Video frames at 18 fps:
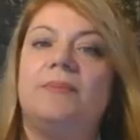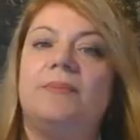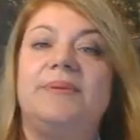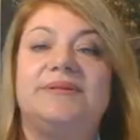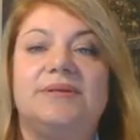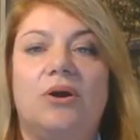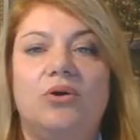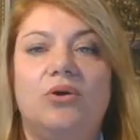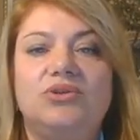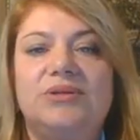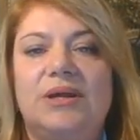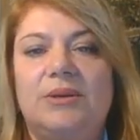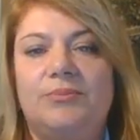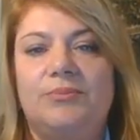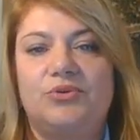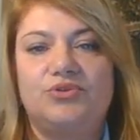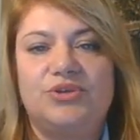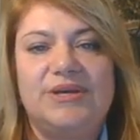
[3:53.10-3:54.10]

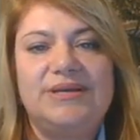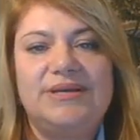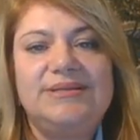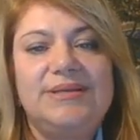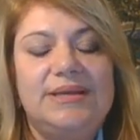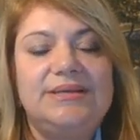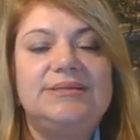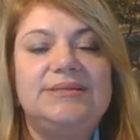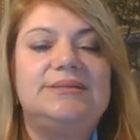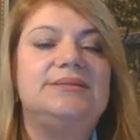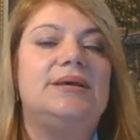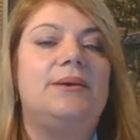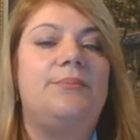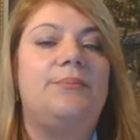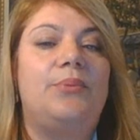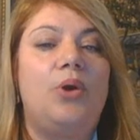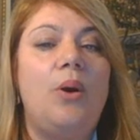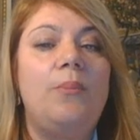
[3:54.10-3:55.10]
pedagogical process is
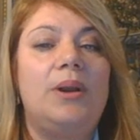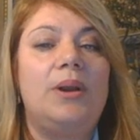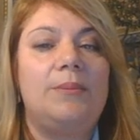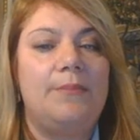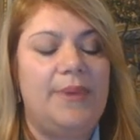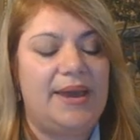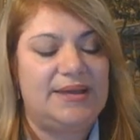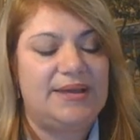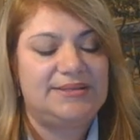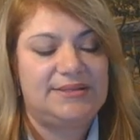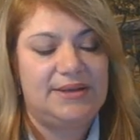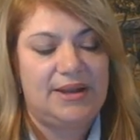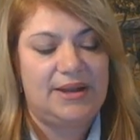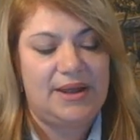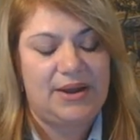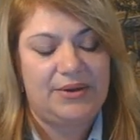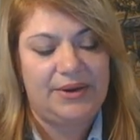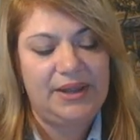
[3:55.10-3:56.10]
problem-based
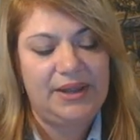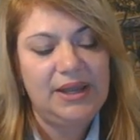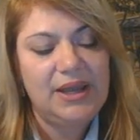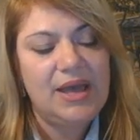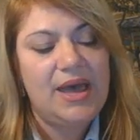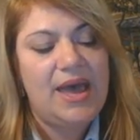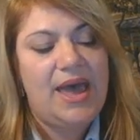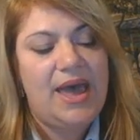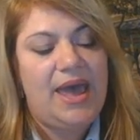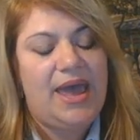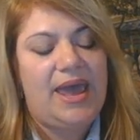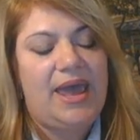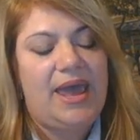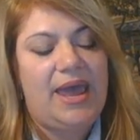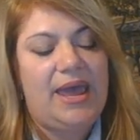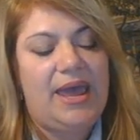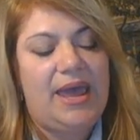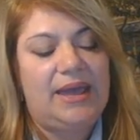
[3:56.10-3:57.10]
learning,
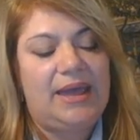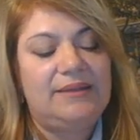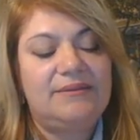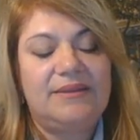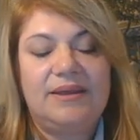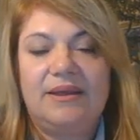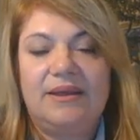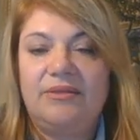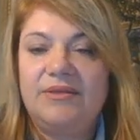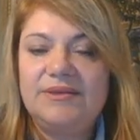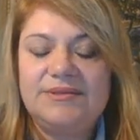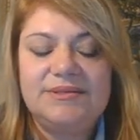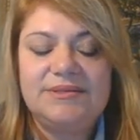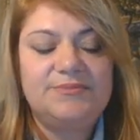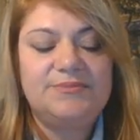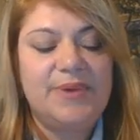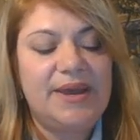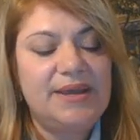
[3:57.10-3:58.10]
and this
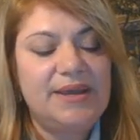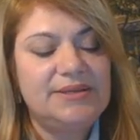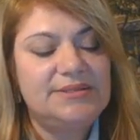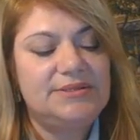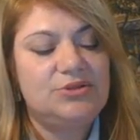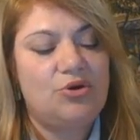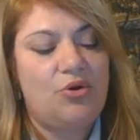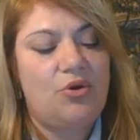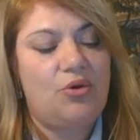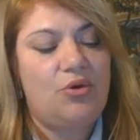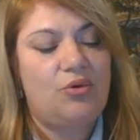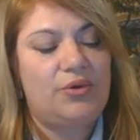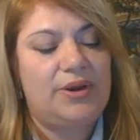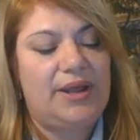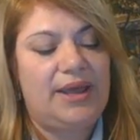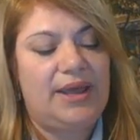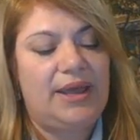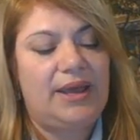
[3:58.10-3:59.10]
is based on